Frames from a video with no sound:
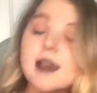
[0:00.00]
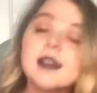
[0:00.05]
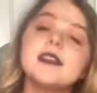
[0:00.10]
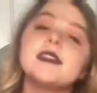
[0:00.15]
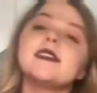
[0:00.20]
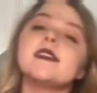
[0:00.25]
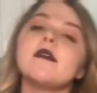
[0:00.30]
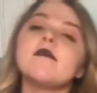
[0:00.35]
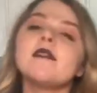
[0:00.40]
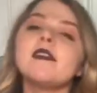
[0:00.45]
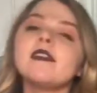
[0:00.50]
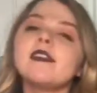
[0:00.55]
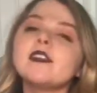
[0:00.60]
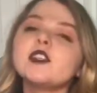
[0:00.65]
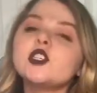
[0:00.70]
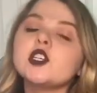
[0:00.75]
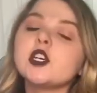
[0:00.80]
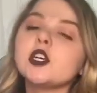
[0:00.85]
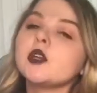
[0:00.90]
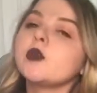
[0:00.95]
something
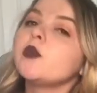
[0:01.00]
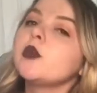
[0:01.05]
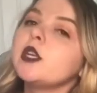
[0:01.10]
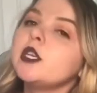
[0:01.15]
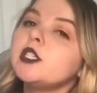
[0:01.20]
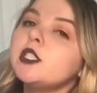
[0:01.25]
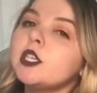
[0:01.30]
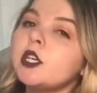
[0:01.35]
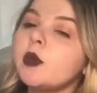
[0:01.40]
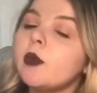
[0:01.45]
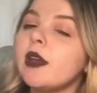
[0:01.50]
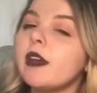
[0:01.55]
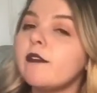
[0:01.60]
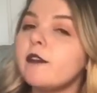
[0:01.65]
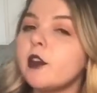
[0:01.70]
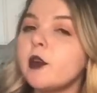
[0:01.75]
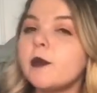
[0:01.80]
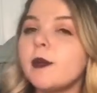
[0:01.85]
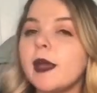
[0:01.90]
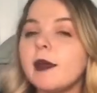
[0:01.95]
that you're gonna wanna do
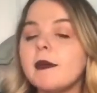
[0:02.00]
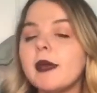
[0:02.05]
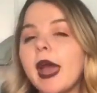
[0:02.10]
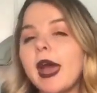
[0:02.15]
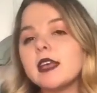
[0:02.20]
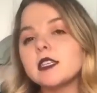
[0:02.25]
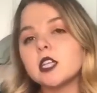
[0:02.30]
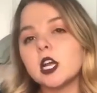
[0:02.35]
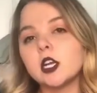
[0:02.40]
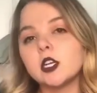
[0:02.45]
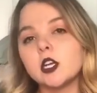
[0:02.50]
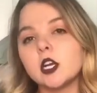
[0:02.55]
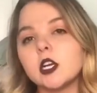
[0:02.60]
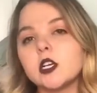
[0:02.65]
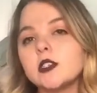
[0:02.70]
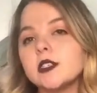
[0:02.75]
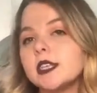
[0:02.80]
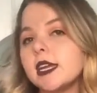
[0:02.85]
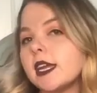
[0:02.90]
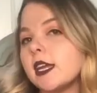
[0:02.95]
if your baby has not
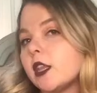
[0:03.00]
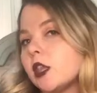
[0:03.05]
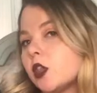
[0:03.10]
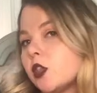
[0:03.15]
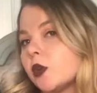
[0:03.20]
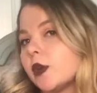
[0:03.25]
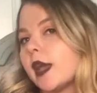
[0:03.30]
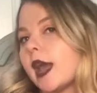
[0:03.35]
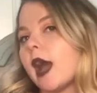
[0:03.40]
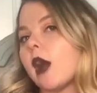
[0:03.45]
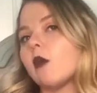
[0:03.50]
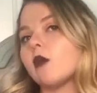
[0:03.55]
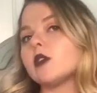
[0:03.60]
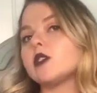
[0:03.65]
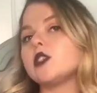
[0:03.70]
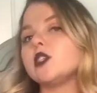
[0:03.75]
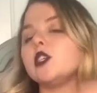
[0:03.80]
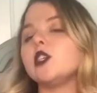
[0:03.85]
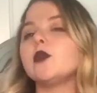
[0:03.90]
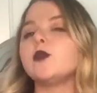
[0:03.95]
nursed in 3
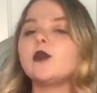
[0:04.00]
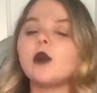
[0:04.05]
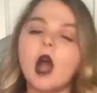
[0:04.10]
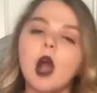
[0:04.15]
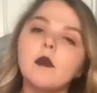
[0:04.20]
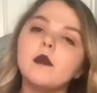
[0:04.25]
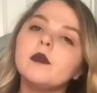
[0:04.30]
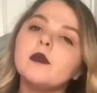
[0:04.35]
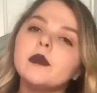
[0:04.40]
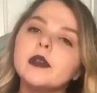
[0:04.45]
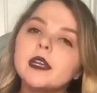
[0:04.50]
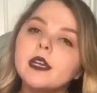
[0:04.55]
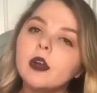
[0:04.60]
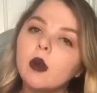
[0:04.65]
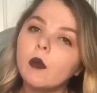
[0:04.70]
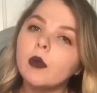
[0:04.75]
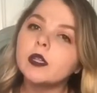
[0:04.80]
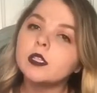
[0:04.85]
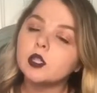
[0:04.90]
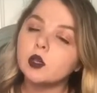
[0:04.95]
hours, you're probably
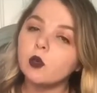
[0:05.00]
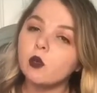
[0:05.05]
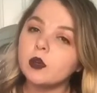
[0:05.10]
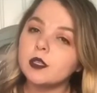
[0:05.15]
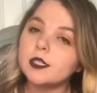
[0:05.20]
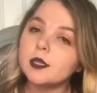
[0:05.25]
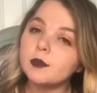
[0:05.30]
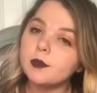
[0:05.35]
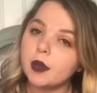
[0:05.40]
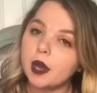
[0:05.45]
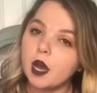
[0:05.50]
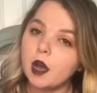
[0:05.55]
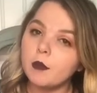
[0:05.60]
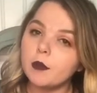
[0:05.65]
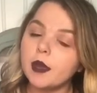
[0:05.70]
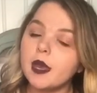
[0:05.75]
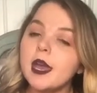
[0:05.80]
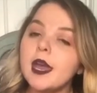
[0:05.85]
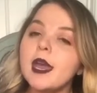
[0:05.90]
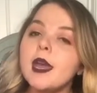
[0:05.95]
going to want to
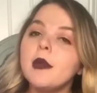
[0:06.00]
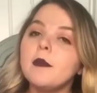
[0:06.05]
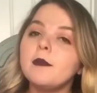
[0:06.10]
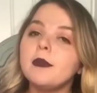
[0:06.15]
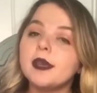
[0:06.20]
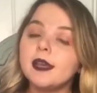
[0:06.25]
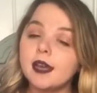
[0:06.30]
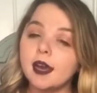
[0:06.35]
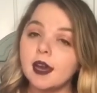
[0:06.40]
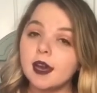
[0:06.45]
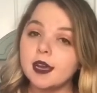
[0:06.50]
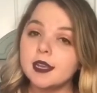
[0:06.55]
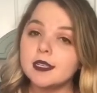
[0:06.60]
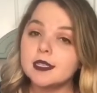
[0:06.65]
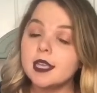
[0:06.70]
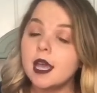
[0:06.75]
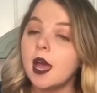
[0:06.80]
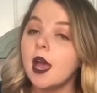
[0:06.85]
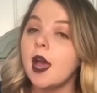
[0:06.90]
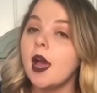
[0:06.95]
pump,
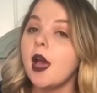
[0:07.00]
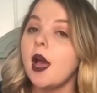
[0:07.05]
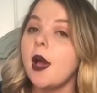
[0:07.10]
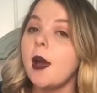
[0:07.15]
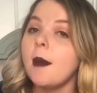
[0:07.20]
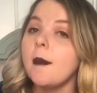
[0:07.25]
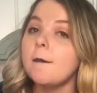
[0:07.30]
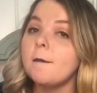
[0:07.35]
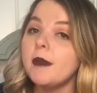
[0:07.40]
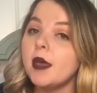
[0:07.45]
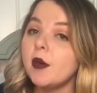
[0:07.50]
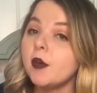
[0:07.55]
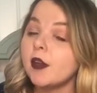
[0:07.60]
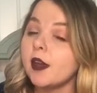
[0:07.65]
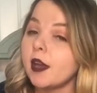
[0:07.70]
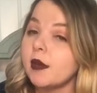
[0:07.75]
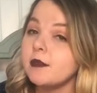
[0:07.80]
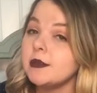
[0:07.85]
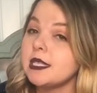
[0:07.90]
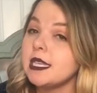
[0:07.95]
because milk
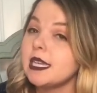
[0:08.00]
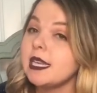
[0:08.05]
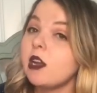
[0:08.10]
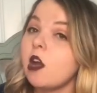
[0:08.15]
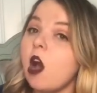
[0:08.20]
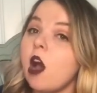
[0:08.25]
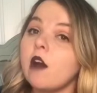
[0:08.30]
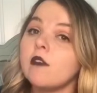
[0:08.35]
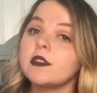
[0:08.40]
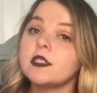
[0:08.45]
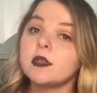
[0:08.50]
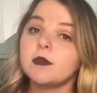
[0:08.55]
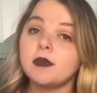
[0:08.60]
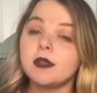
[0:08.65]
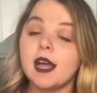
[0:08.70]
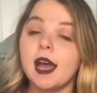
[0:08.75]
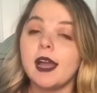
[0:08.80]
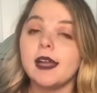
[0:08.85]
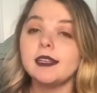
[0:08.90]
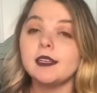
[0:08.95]
comes in off
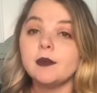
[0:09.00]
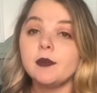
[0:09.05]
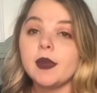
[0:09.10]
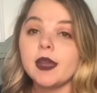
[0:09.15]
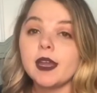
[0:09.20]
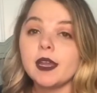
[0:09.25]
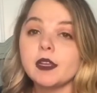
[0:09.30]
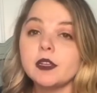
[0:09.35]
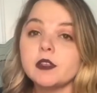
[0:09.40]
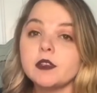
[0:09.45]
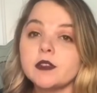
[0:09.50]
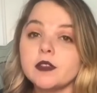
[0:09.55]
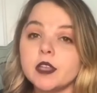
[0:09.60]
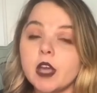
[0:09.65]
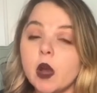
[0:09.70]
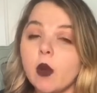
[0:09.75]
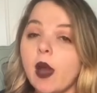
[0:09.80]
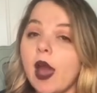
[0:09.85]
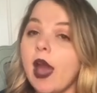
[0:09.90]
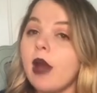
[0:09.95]
supply and demand.
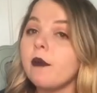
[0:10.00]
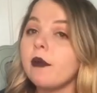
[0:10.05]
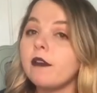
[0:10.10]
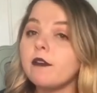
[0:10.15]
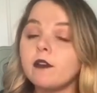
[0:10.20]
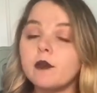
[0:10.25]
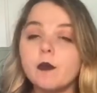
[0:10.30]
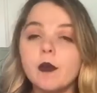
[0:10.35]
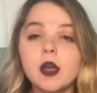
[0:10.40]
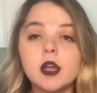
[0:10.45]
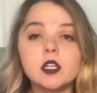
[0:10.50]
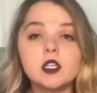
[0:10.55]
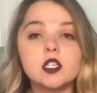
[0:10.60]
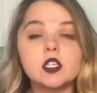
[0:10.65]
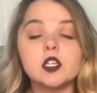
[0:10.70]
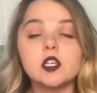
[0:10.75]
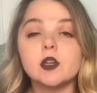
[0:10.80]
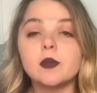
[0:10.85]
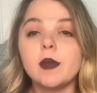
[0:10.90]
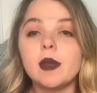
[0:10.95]
So however
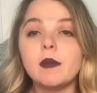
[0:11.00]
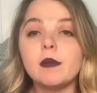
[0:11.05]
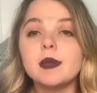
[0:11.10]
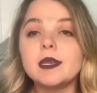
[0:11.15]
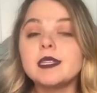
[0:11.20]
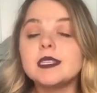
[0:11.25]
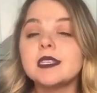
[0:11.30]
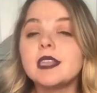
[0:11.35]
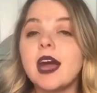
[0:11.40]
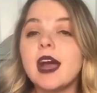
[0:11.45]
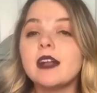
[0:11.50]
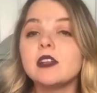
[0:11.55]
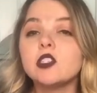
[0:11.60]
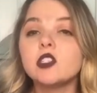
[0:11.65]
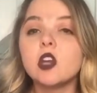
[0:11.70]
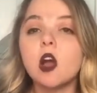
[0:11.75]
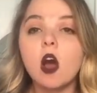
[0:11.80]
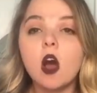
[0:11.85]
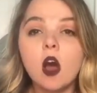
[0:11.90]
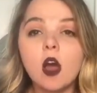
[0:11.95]
much your baby is
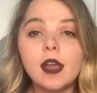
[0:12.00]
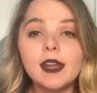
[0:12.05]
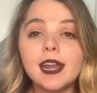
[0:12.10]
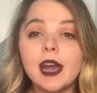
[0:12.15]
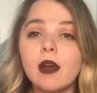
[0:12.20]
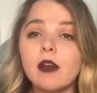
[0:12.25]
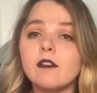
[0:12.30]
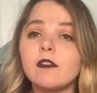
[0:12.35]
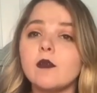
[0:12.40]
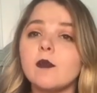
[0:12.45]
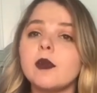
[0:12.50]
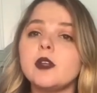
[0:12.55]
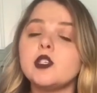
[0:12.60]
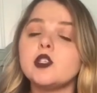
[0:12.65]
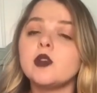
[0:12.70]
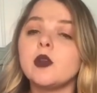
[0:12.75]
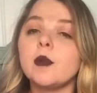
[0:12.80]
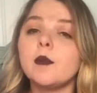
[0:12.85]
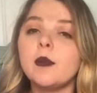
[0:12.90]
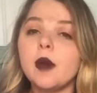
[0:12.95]
latched on, however
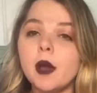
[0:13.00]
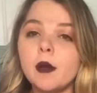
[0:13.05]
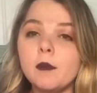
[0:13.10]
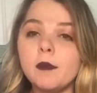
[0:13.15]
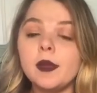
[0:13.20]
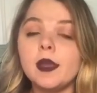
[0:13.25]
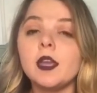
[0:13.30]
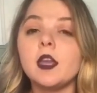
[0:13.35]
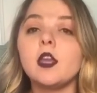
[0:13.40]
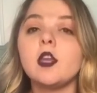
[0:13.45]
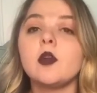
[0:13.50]
much you're pumping,